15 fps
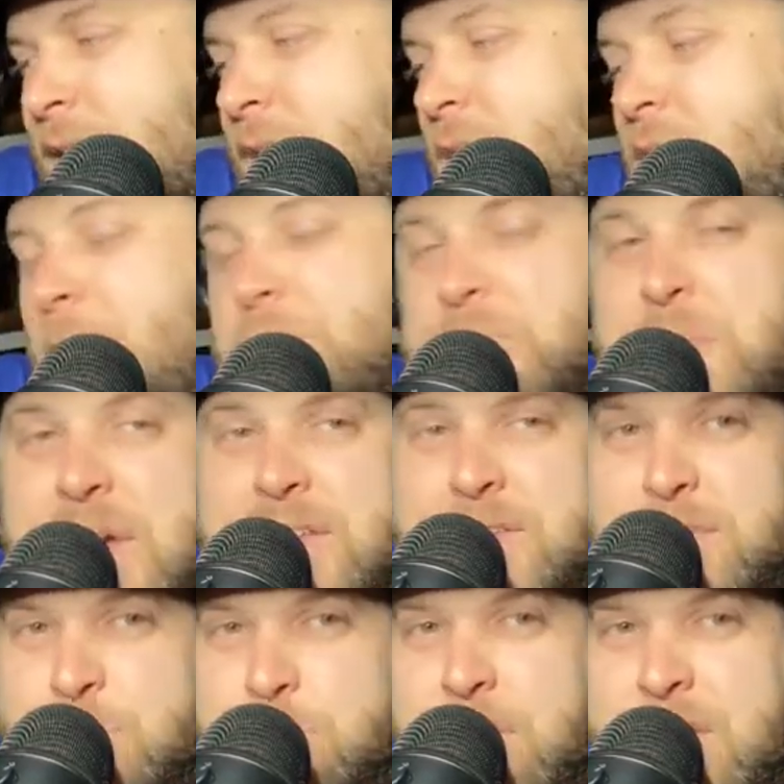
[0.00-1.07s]
Cubs
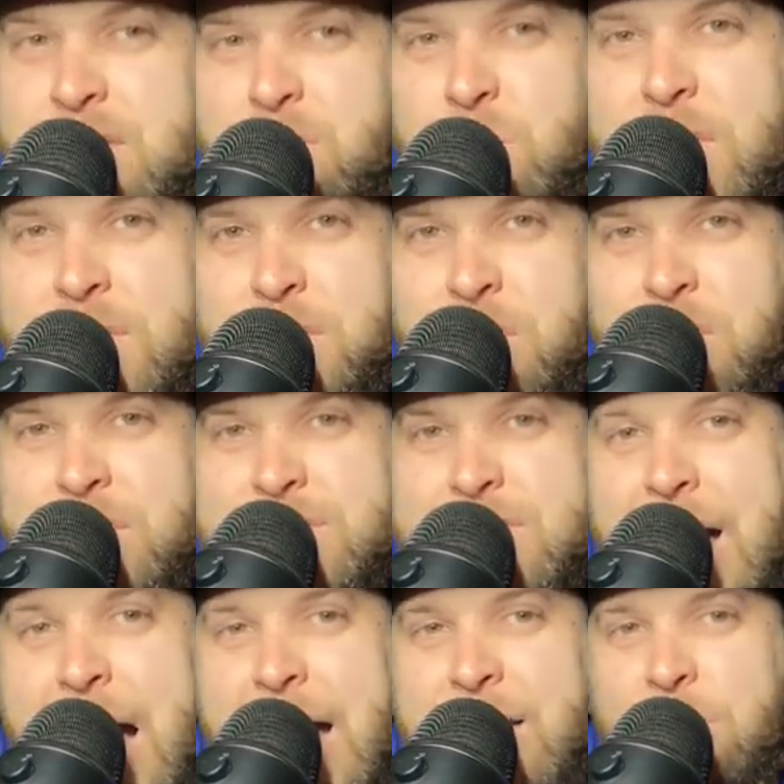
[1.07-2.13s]
basically traded away their
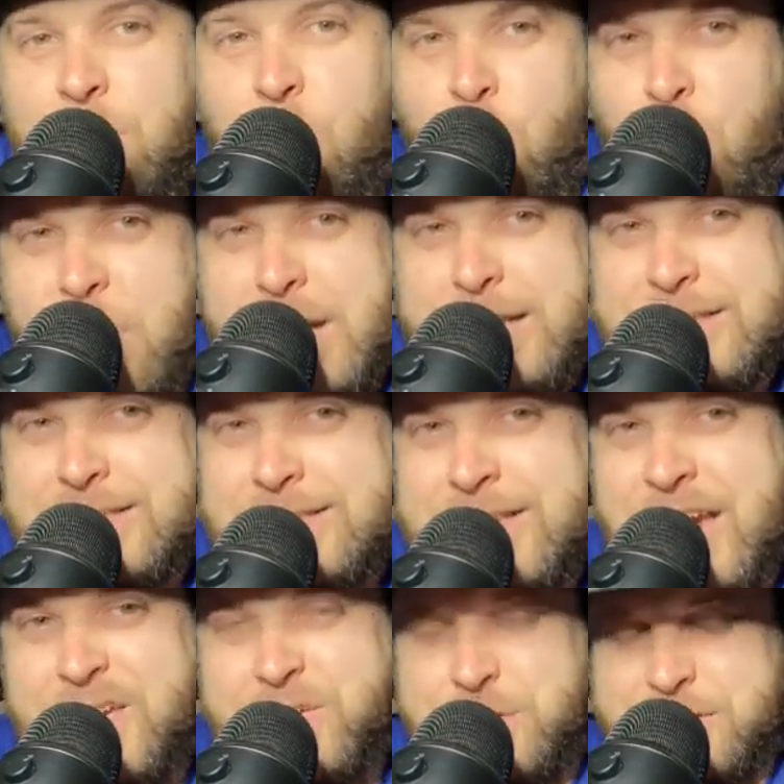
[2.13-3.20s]
entire
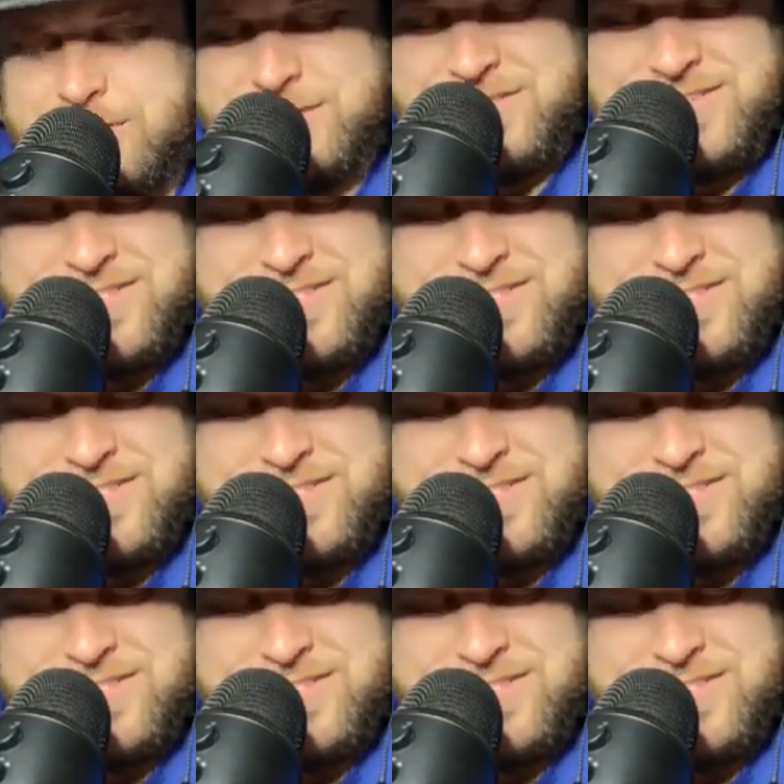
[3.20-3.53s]
organization.